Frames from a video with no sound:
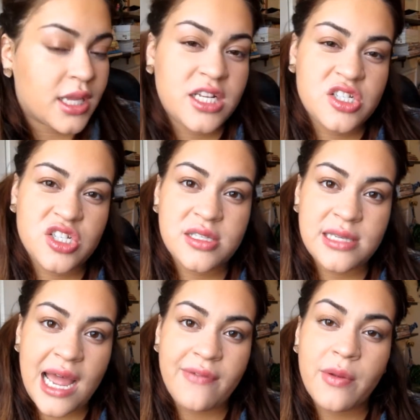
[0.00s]
It's just
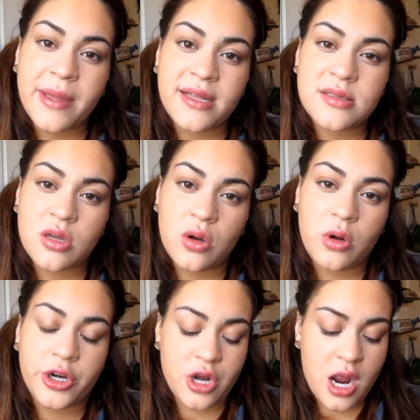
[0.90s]
to have a base coat
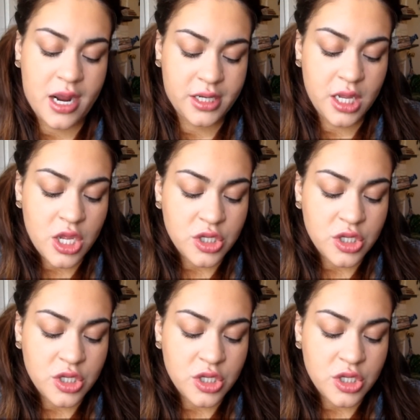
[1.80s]
on your eye